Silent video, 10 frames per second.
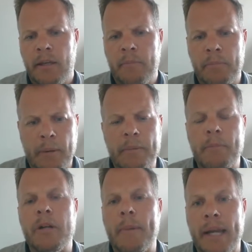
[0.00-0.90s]
probably more
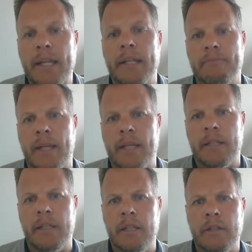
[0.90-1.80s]
demanding than
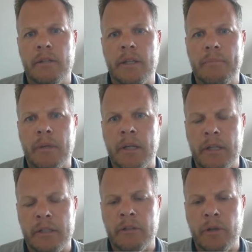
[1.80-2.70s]
the
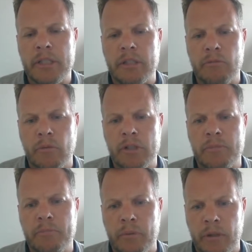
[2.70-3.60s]
generation was
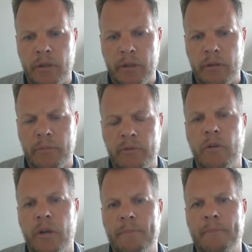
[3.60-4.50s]
before them.